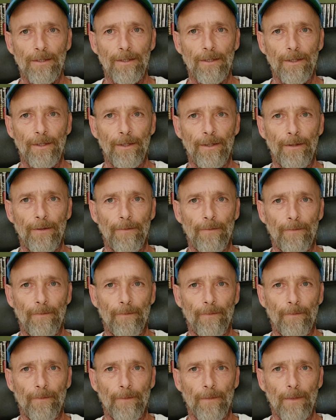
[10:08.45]
good,
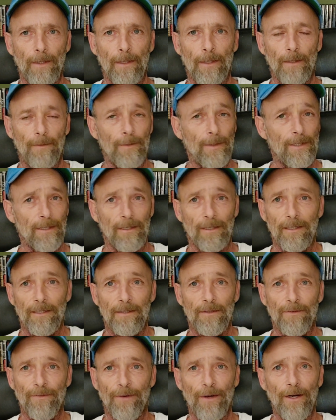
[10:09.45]
and it's at
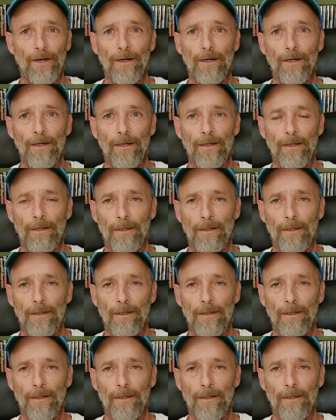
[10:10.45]
least fair.